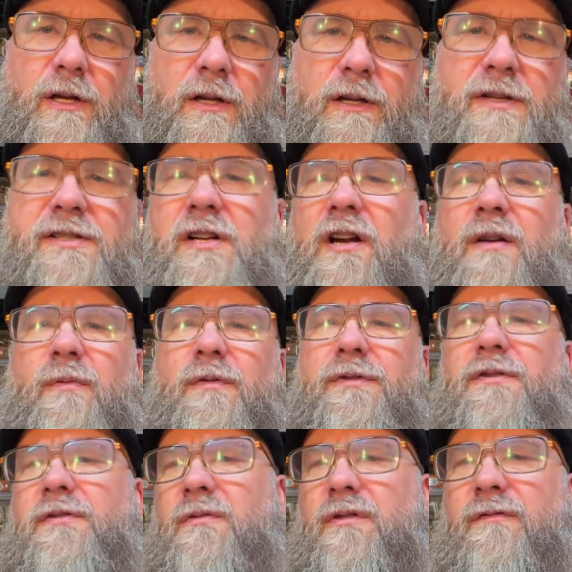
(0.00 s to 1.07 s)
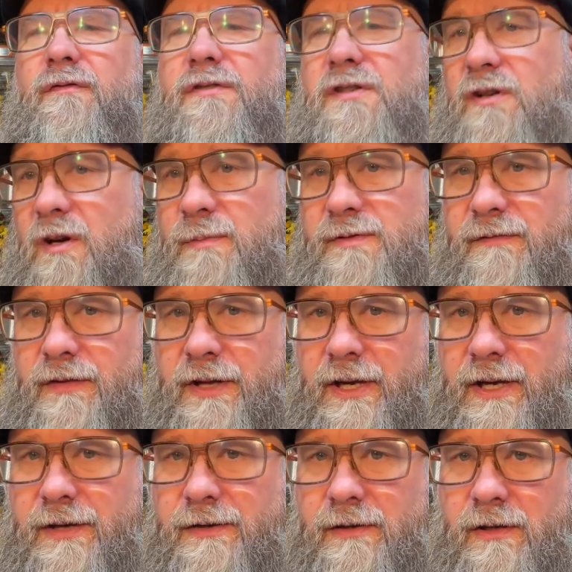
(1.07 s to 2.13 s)
Let's talk about the 2 different sculpts for the
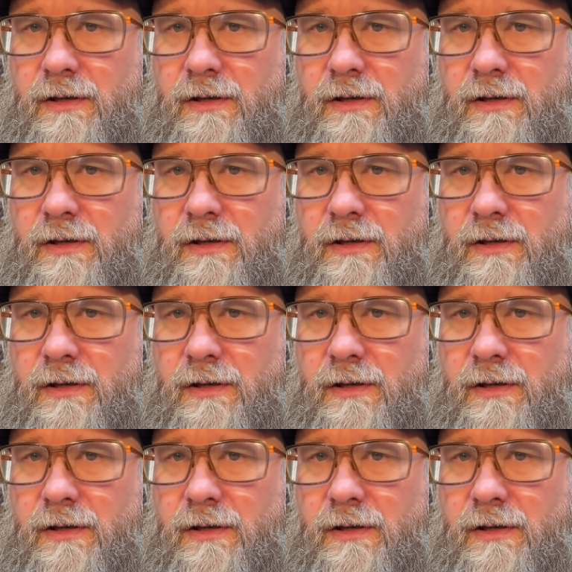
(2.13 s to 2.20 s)
head.